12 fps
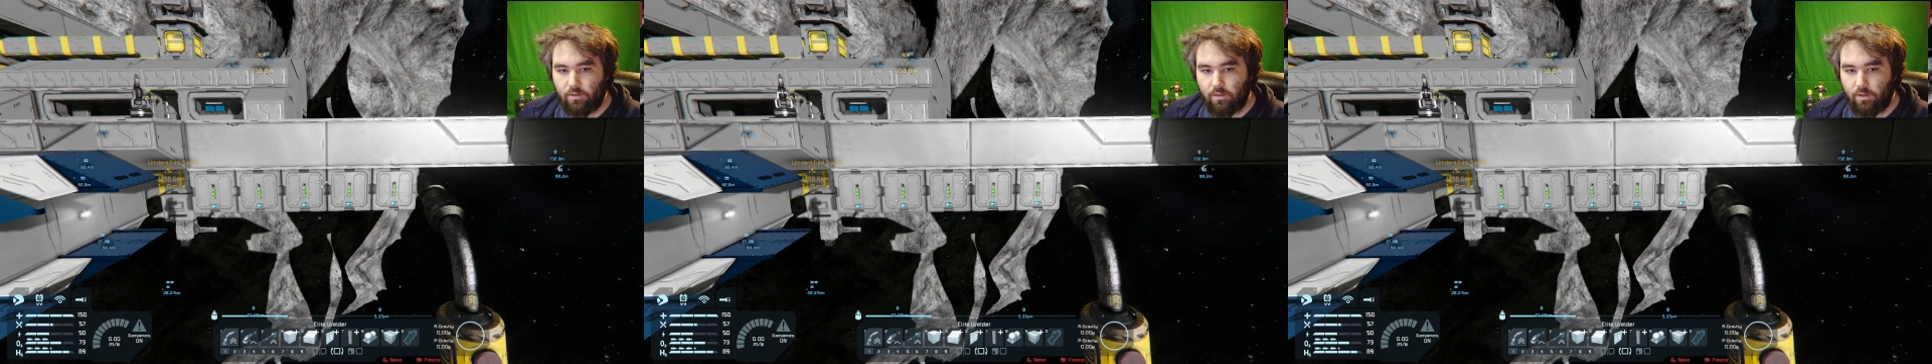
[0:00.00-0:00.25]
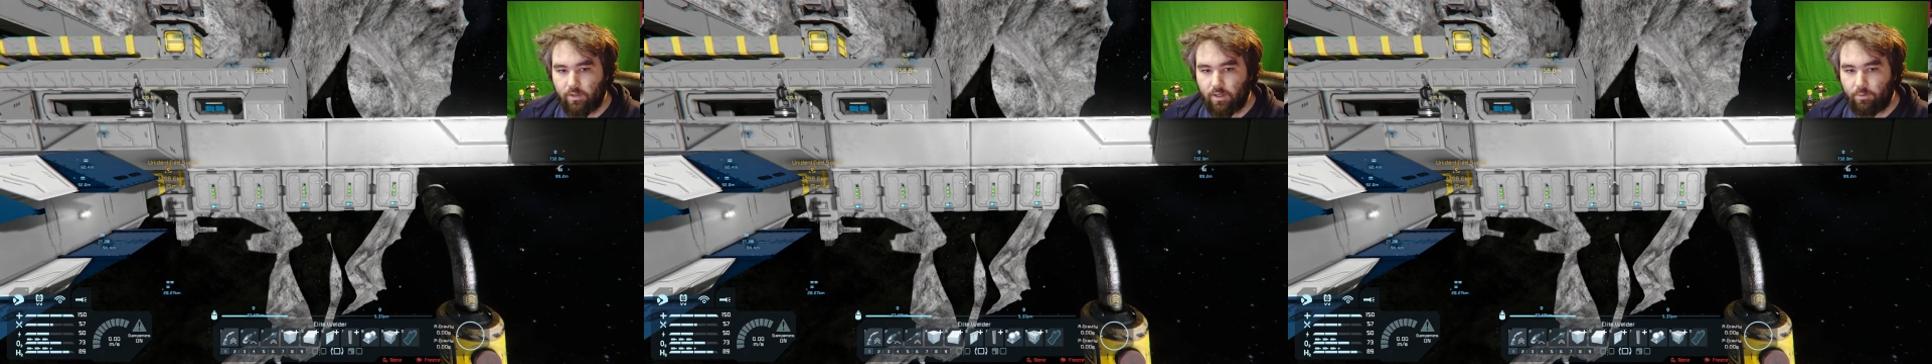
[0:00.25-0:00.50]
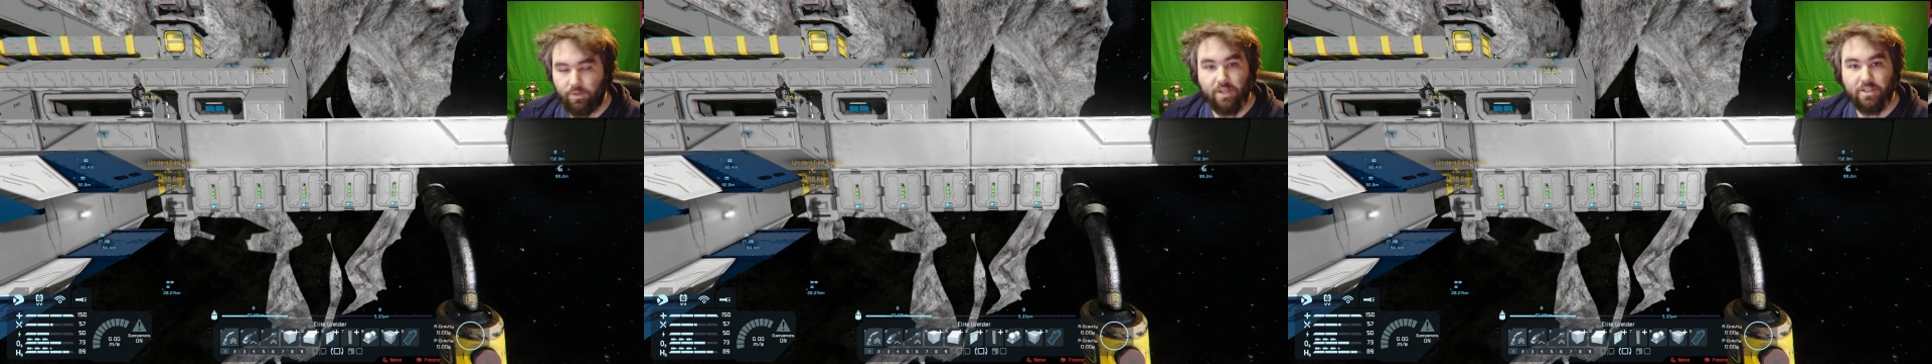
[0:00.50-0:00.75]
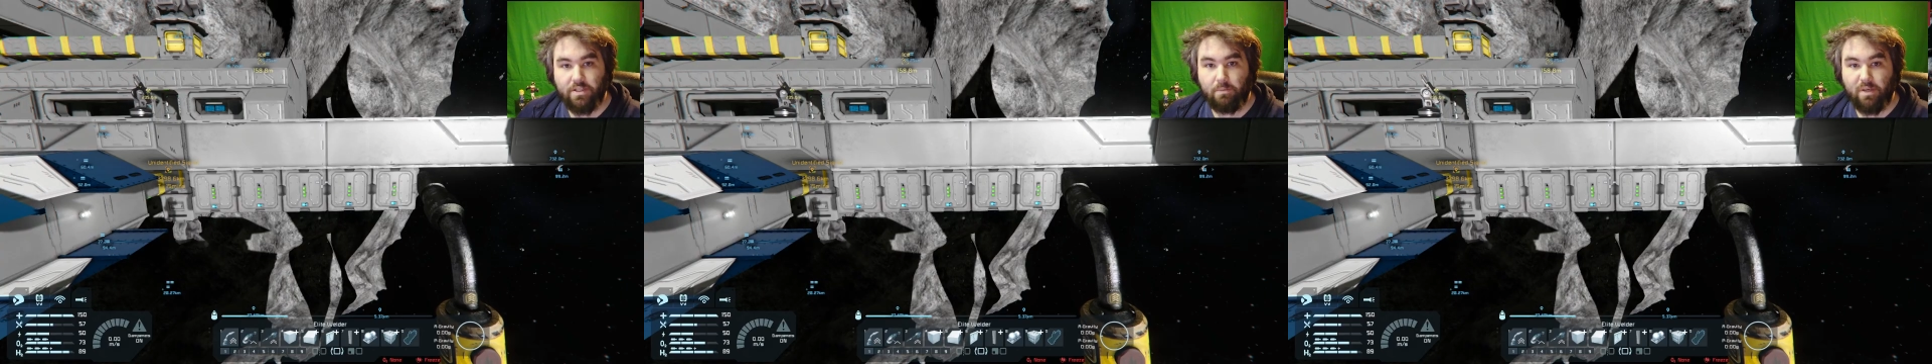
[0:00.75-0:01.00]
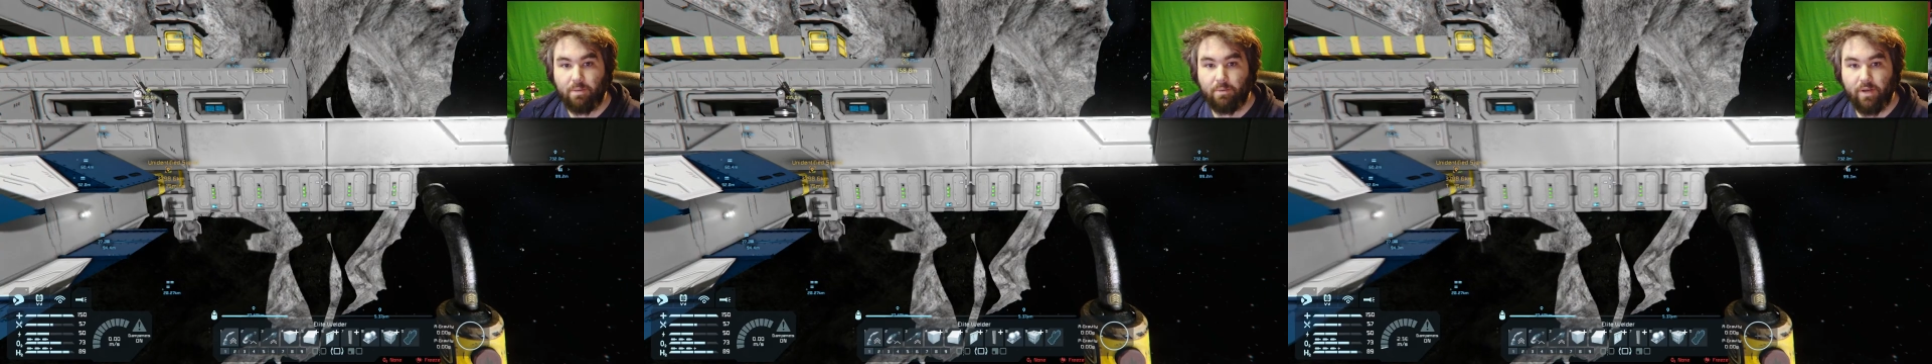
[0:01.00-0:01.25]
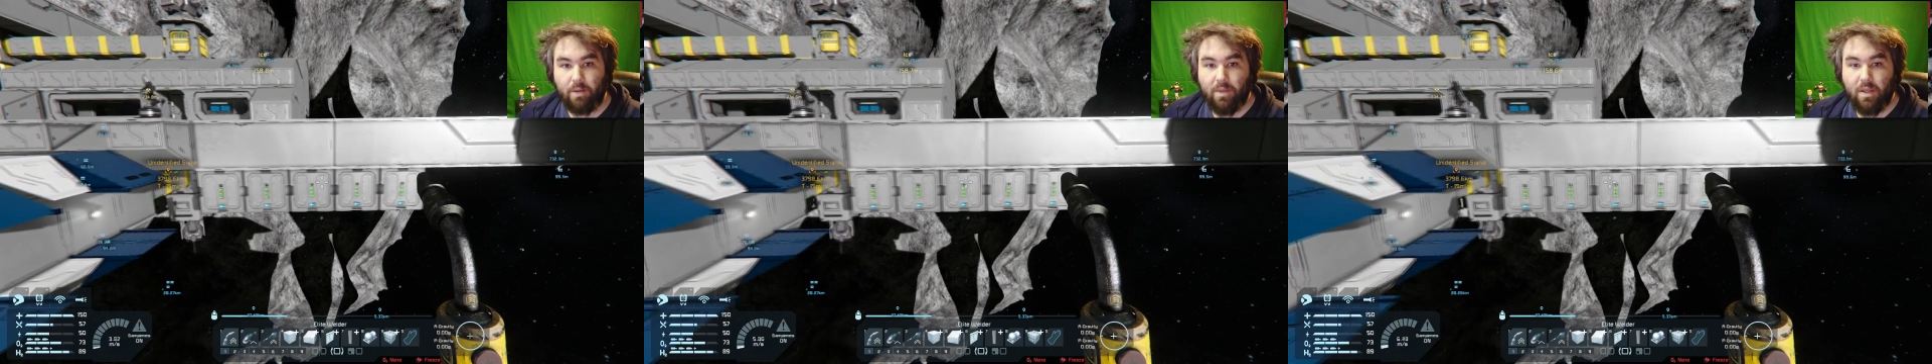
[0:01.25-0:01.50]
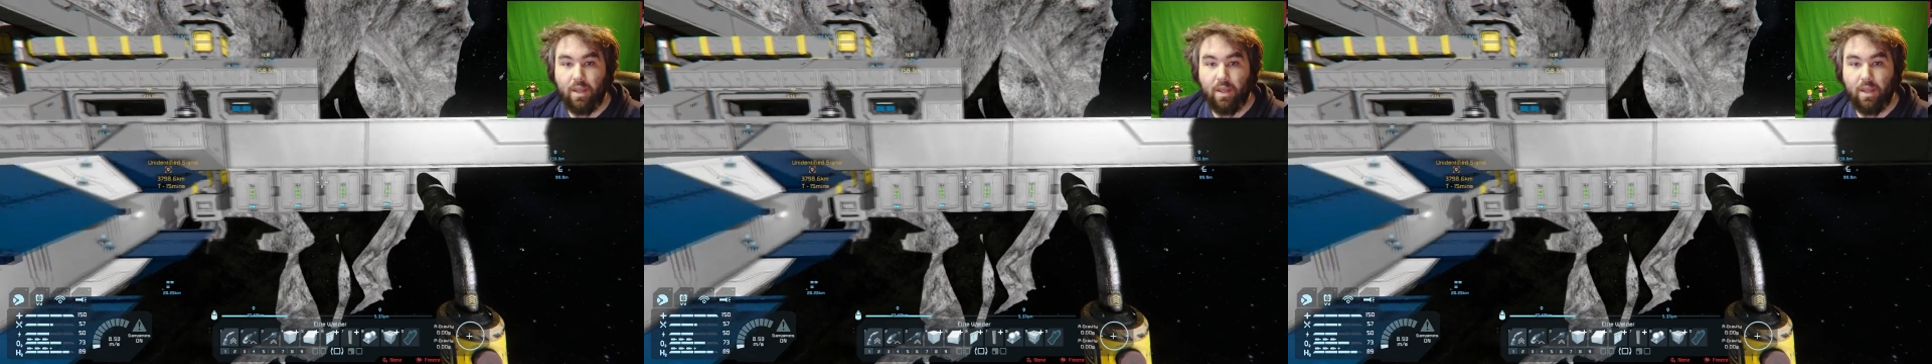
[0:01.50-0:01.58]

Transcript: Okay, well that's going to be coming up.